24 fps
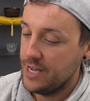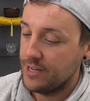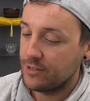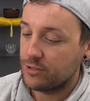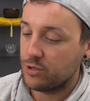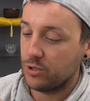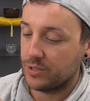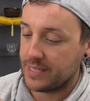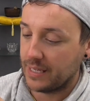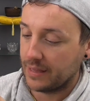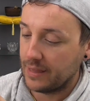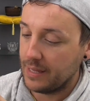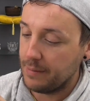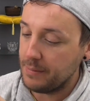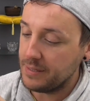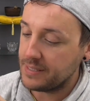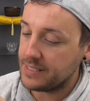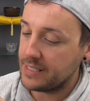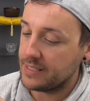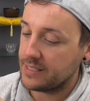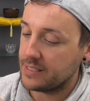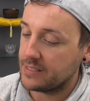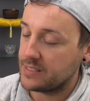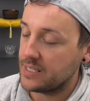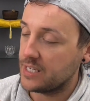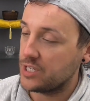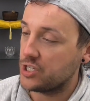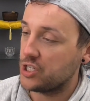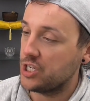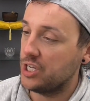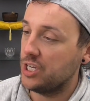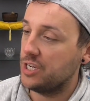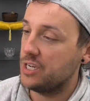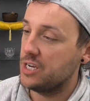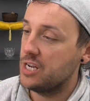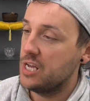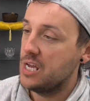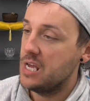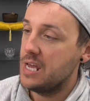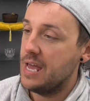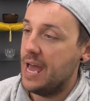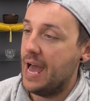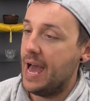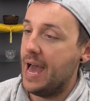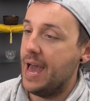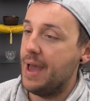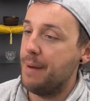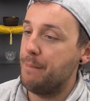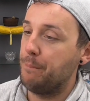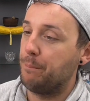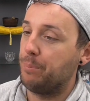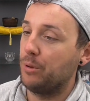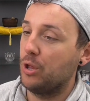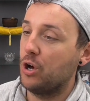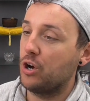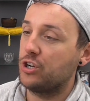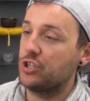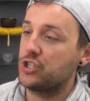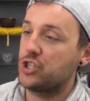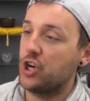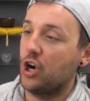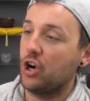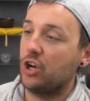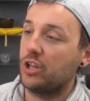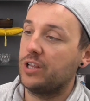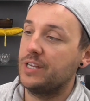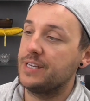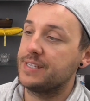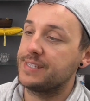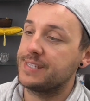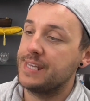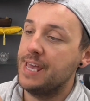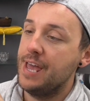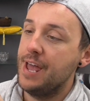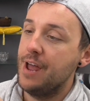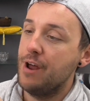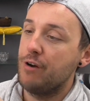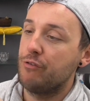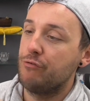So it's a limited edition block of chocolates,